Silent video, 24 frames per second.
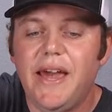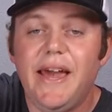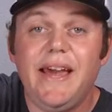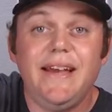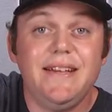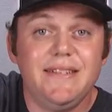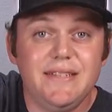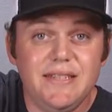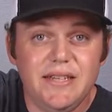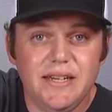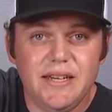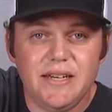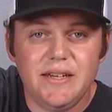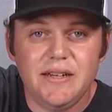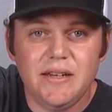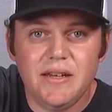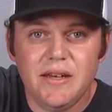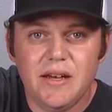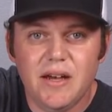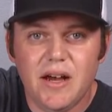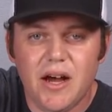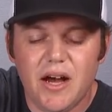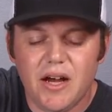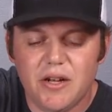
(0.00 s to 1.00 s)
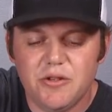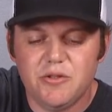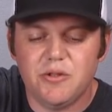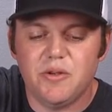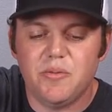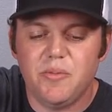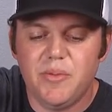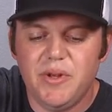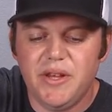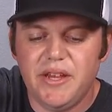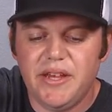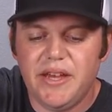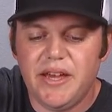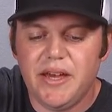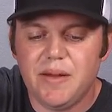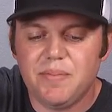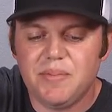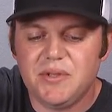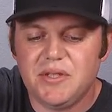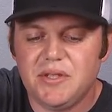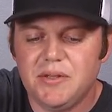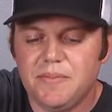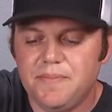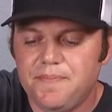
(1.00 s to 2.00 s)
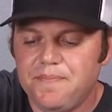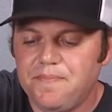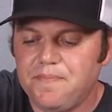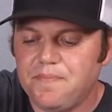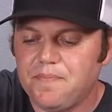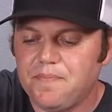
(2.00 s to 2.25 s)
1800 milliamps,